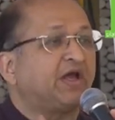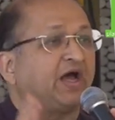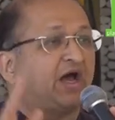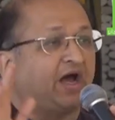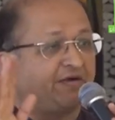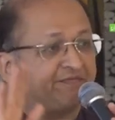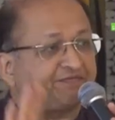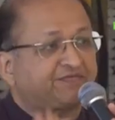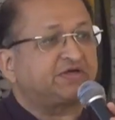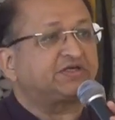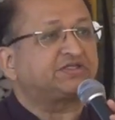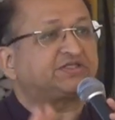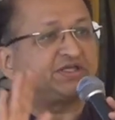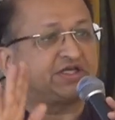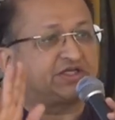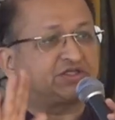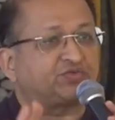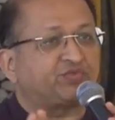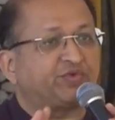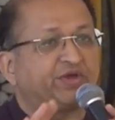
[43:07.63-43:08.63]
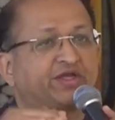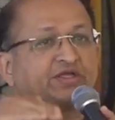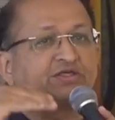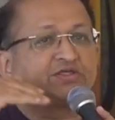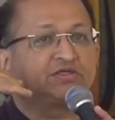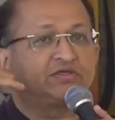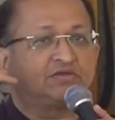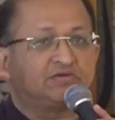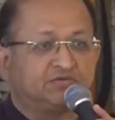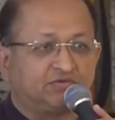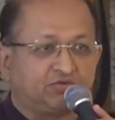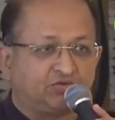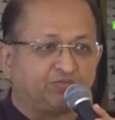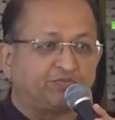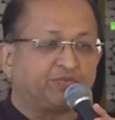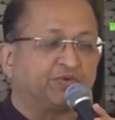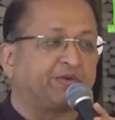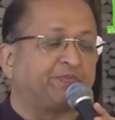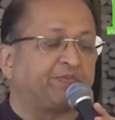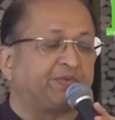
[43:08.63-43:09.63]
After 6 weeks, you
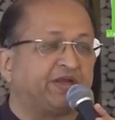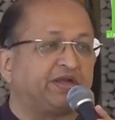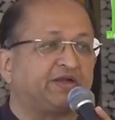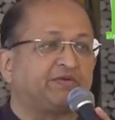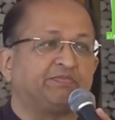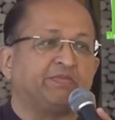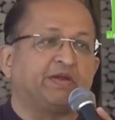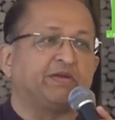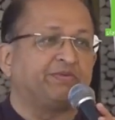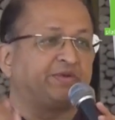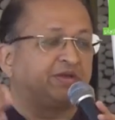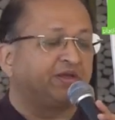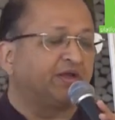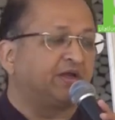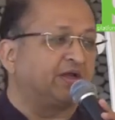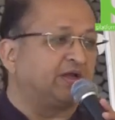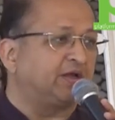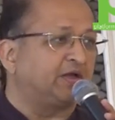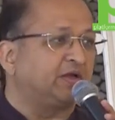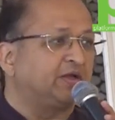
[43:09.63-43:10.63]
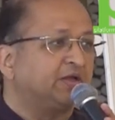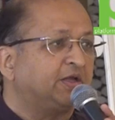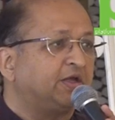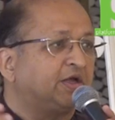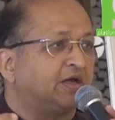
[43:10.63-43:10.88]
repeat maybe a